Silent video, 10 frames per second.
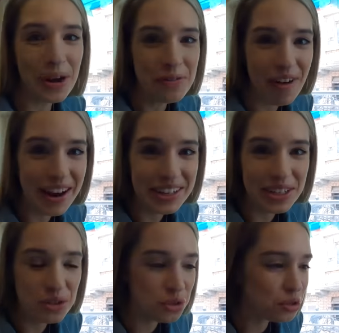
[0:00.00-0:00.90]
I'm not
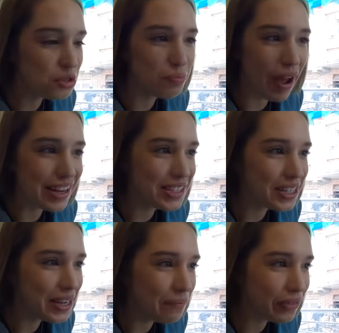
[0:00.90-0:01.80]
finding it too
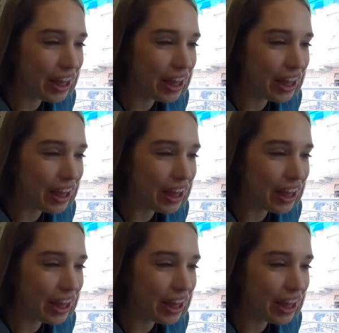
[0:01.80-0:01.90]
spicy.